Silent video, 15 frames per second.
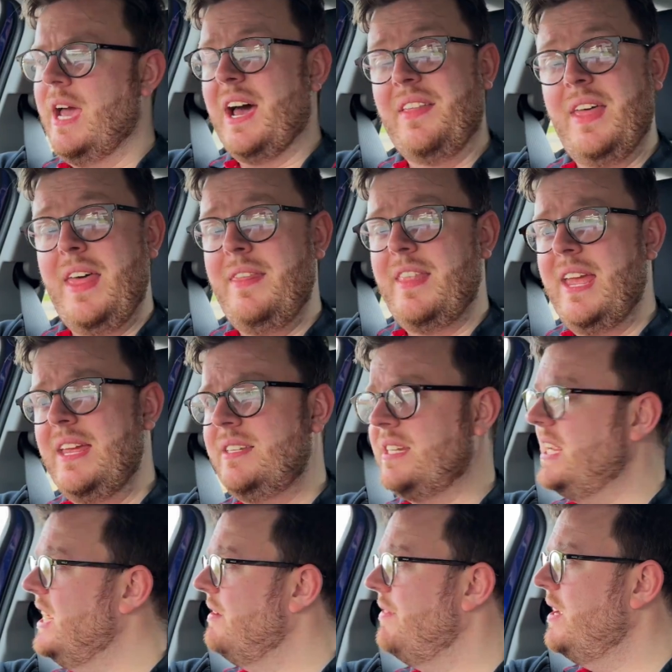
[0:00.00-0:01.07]
And then there's
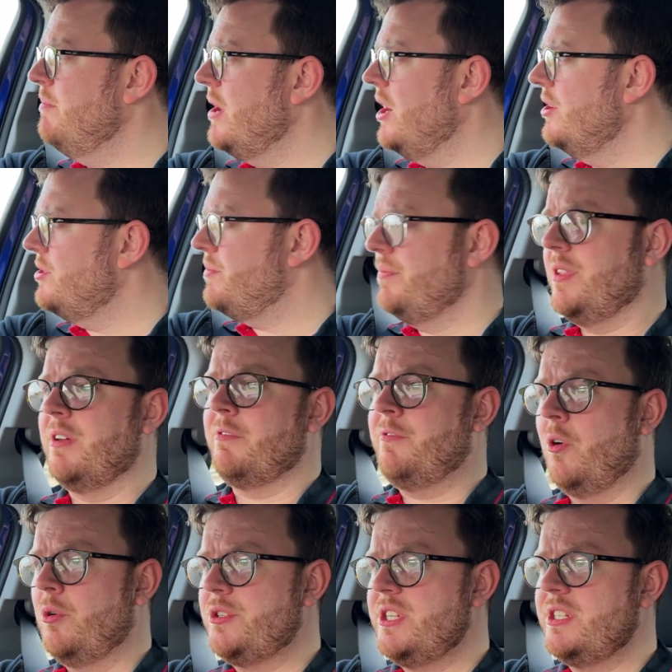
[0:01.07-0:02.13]
EV mode that
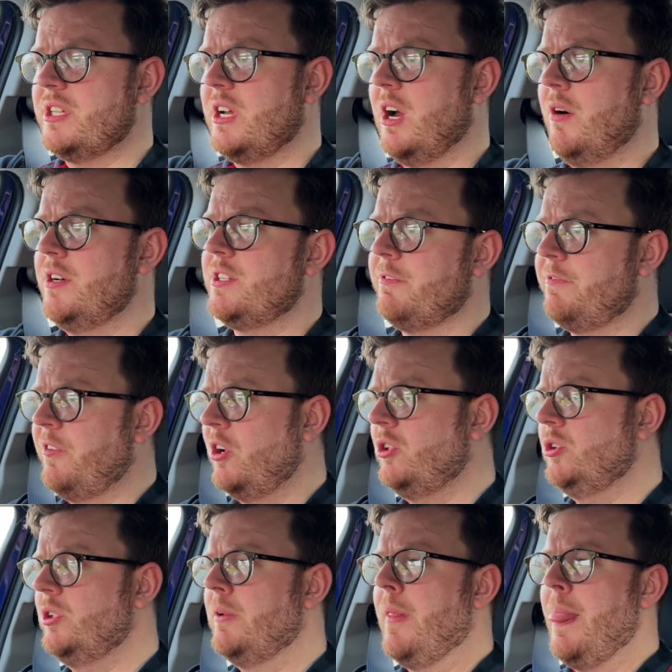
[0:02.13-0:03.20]
forces the car into
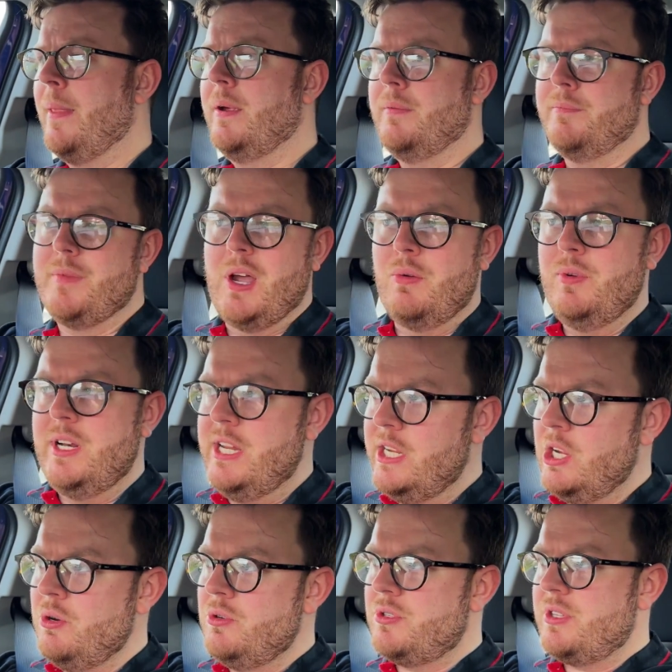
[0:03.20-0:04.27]
full, only
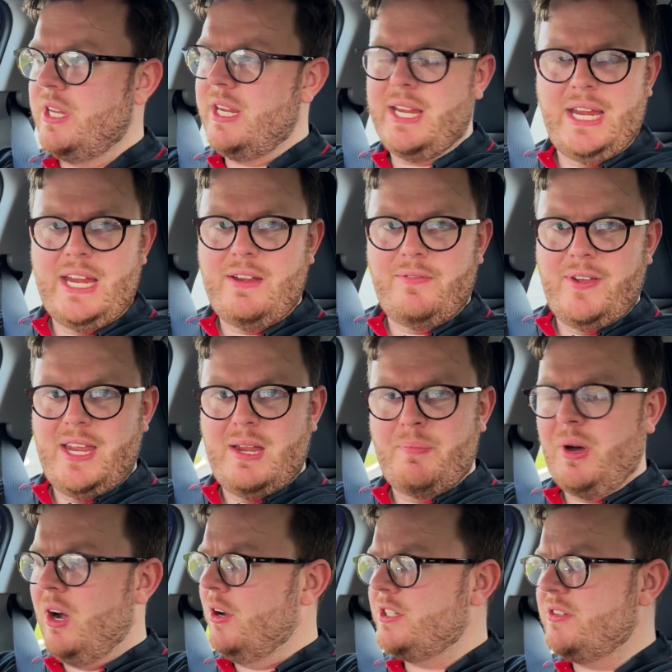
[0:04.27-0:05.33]
use the EV
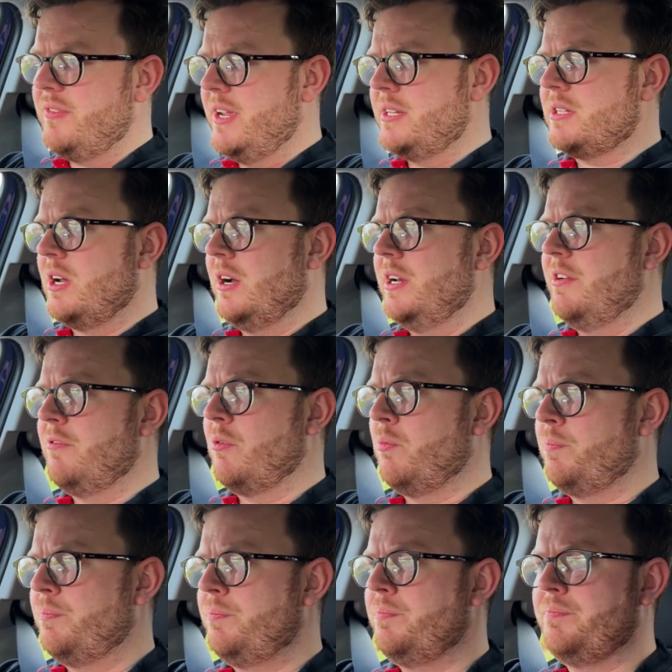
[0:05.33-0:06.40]
part of it kind of a
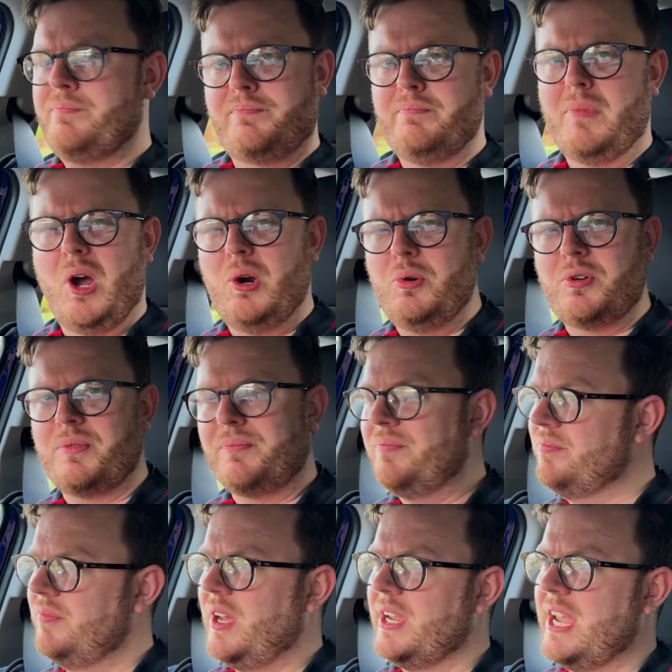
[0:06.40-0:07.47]
mode,
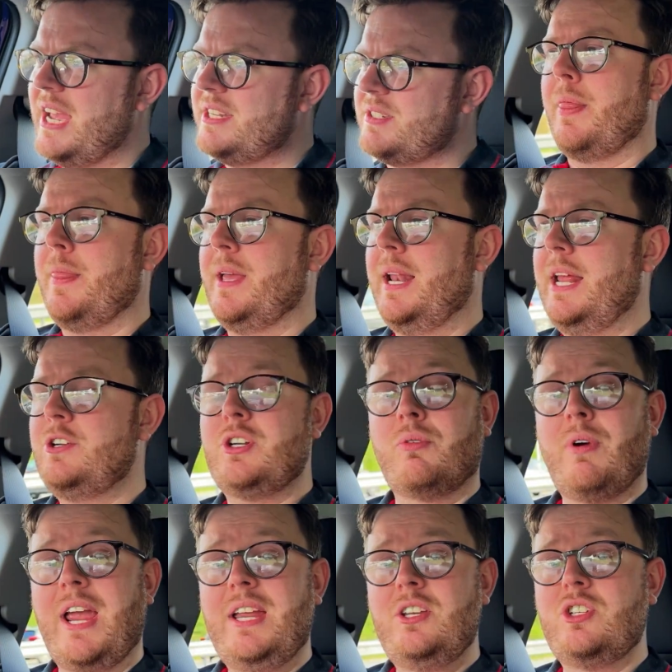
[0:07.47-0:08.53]
I guess. The electric
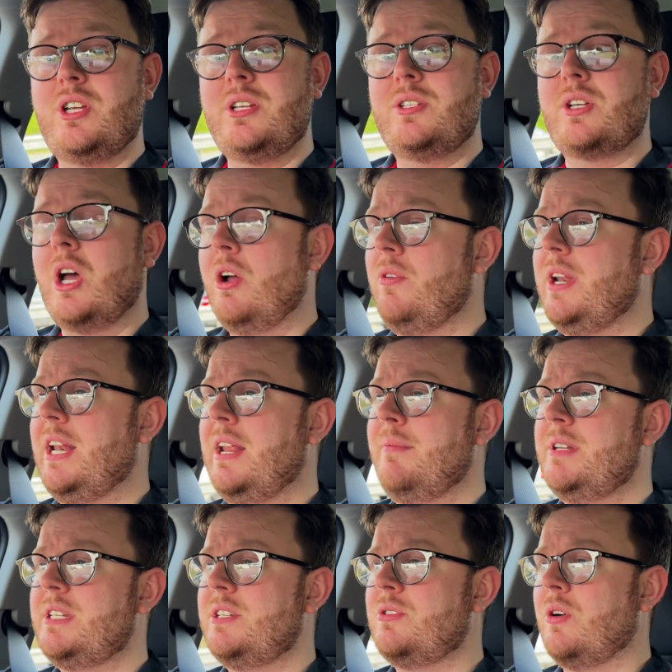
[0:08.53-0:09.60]
range is only
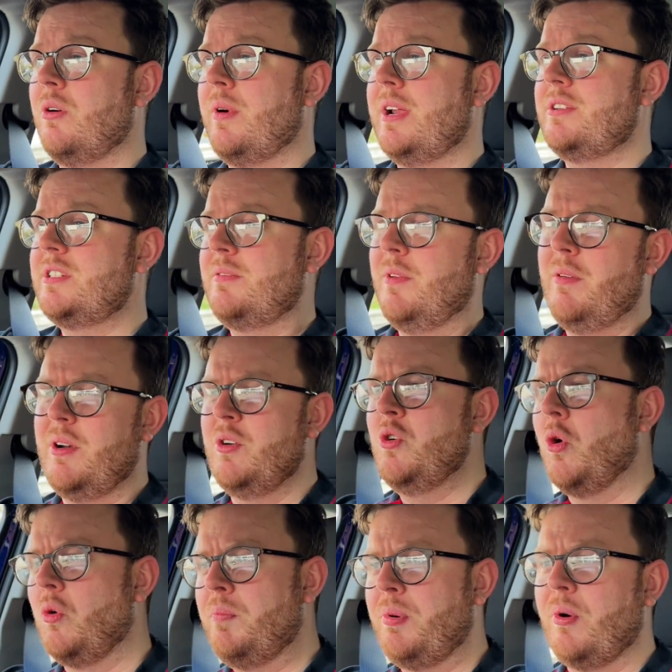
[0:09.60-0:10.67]
limited to somewhere around
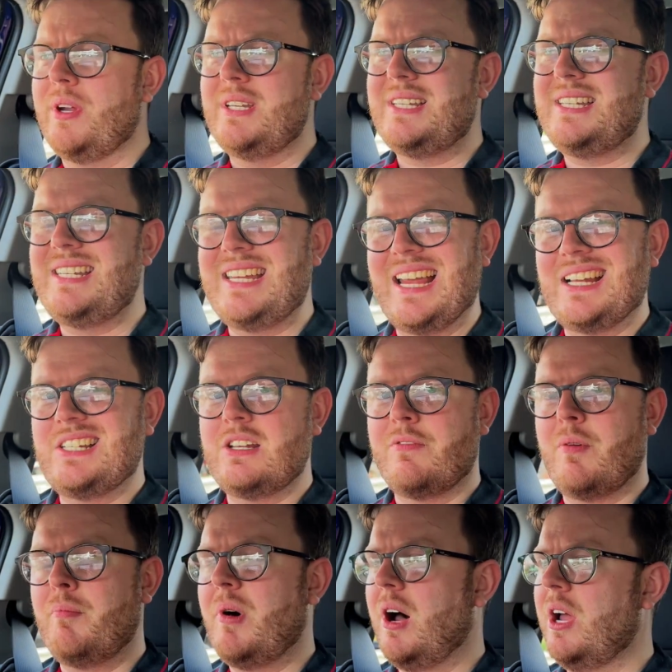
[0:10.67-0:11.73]
0.6
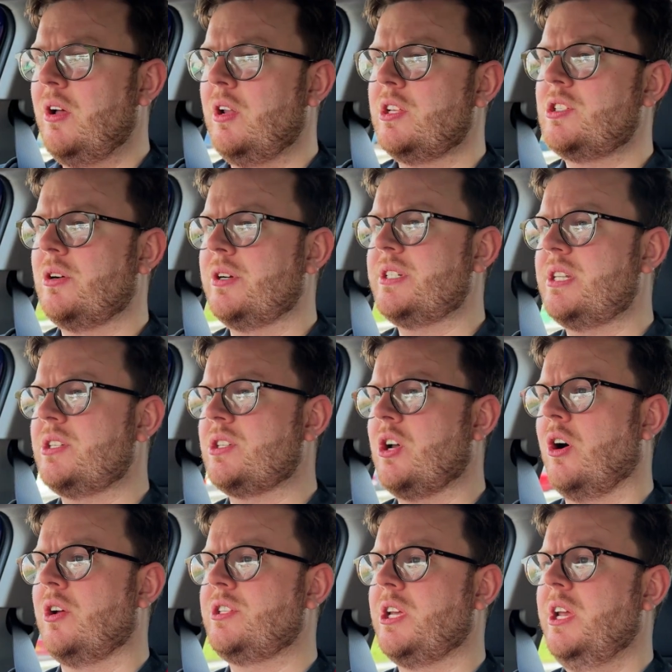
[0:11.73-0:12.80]
of a mile as long as it's
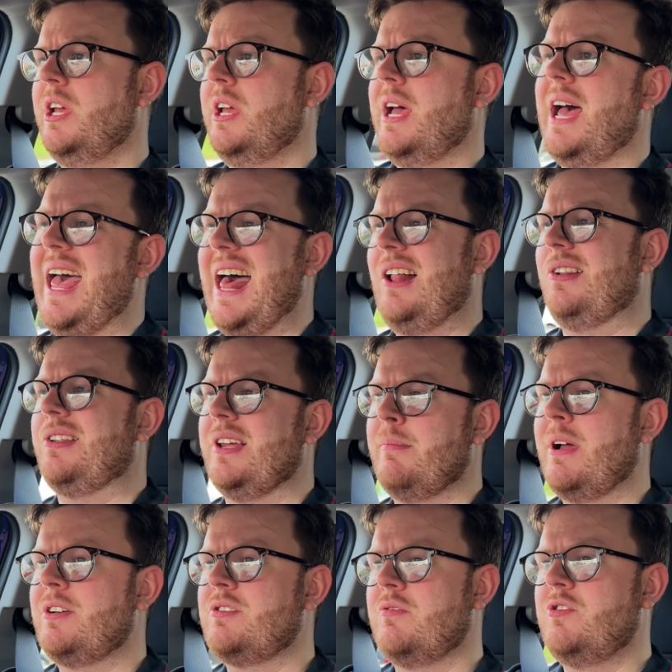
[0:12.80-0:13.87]
got a healthy
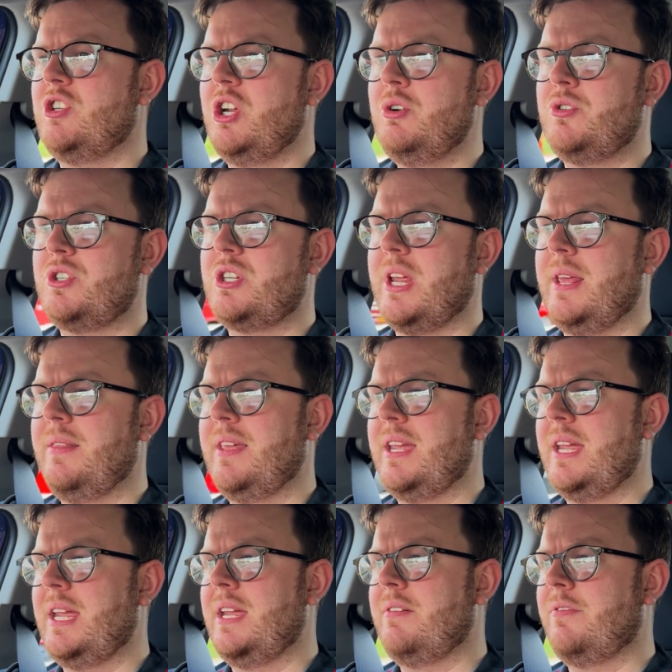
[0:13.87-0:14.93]
amount of juice in
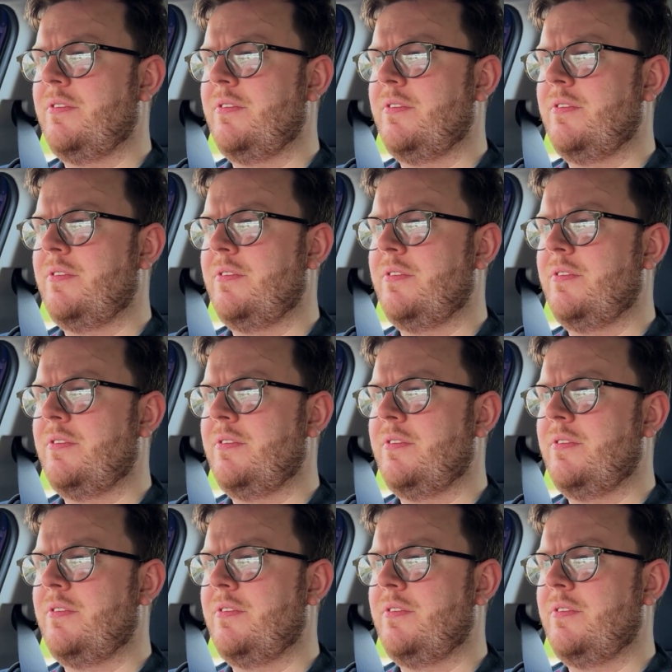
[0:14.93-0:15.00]
the